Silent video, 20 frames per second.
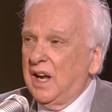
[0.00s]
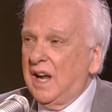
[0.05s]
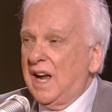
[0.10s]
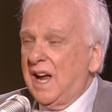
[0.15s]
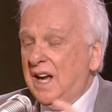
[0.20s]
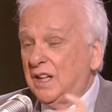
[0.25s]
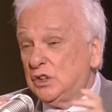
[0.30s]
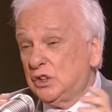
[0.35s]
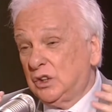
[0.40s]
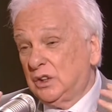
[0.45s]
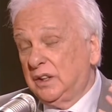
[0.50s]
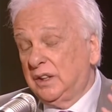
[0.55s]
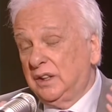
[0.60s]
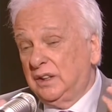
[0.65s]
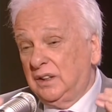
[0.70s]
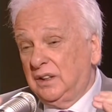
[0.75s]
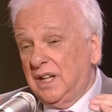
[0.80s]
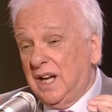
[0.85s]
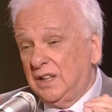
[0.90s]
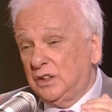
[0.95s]

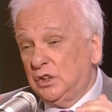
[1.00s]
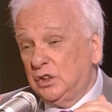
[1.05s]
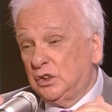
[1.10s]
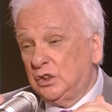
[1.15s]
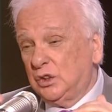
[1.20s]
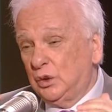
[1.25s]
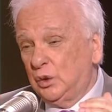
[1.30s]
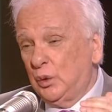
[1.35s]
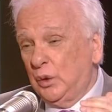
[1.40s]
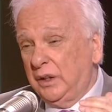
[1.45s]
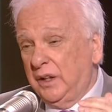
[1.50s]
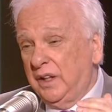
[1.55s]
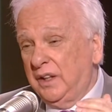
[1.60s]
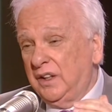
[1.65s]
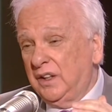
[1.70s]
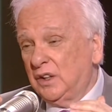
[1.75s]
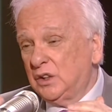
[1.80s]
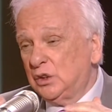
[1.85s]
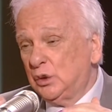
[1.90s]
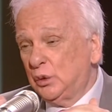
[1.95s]
Actually, not just in
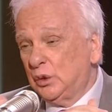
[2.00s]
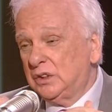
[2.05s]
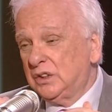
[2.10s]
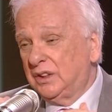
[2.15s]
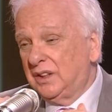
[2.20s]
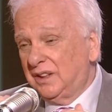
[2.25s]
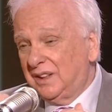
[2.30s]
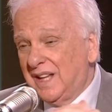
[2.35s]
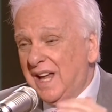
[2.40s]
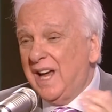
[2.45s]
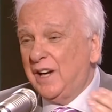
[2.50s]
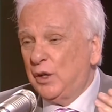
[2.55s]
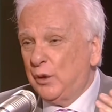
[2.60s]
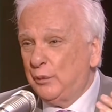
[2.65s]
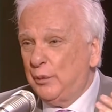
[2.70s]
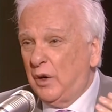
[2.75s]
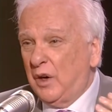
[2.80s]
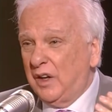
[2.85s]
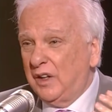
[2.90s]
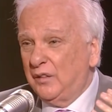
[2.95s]
28 years. It was in the
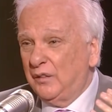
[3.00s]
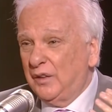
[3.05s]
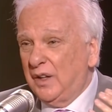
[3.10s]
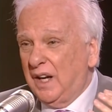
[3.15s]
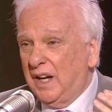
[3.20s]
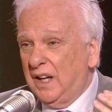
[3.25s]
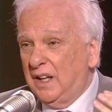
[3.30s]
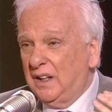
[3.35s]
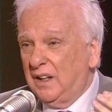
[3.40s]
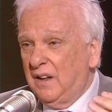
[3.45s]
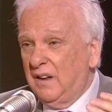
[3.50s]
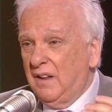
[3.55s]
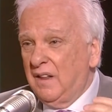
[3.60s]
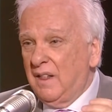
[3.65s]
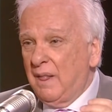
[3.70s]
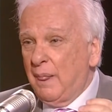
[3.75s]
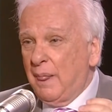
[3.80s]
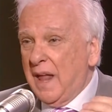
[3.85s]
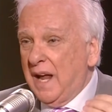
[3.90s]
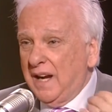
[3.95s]
latter part of that.
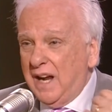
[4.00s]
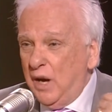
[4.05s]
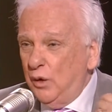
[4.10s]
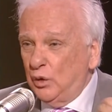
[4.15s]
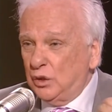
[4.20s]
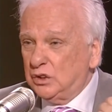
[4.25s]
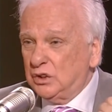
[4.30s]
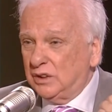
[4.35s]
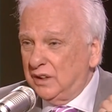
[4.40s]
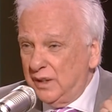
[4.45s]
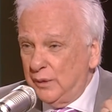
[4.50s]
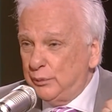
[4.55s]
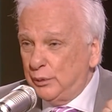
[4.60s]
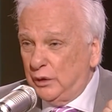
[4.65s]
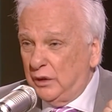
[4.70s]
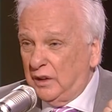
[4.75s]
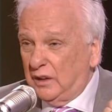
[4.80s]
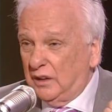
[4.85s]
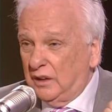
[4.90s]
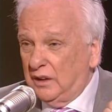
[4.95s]
And I was a
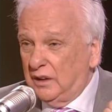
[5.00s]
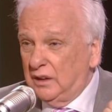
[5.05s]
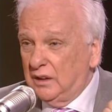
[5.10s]
liberal.